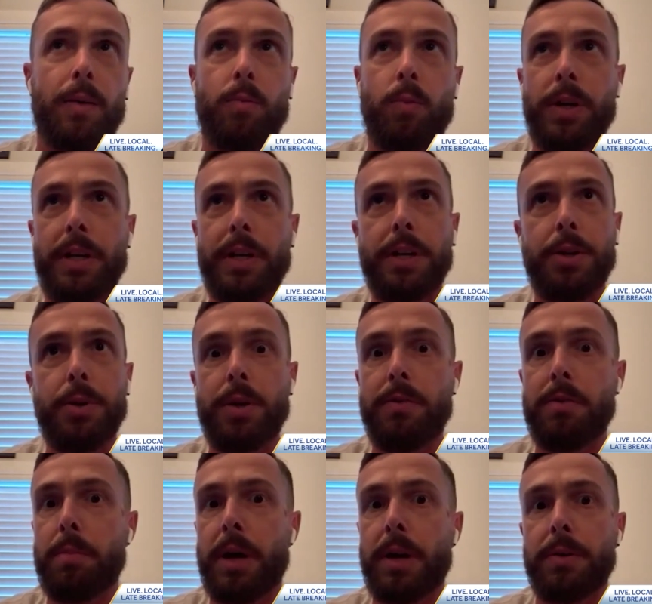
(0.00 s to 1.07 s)
We need to do
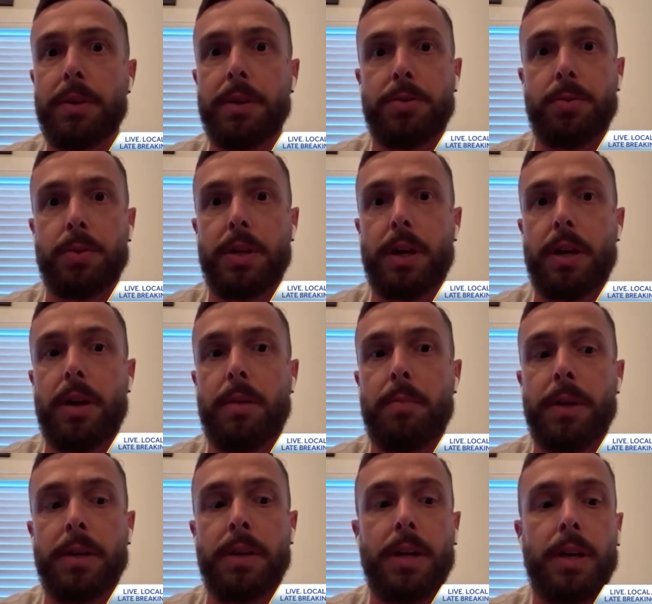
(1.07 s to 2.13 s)
even better this week.
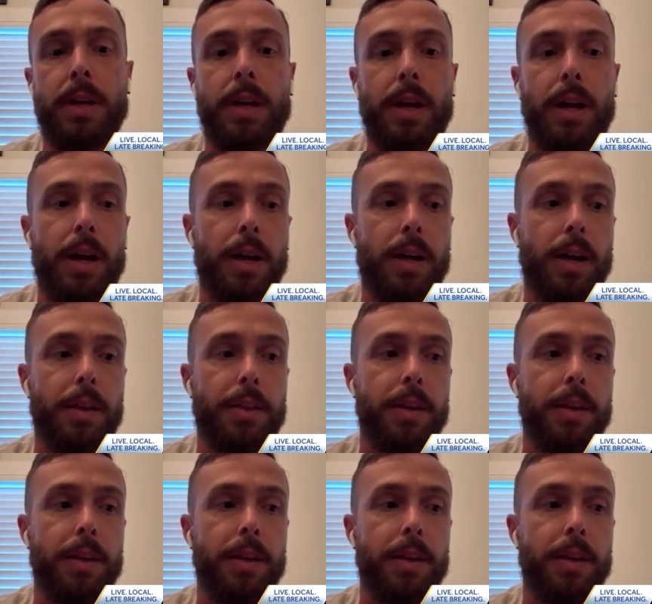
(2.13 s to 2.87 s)
I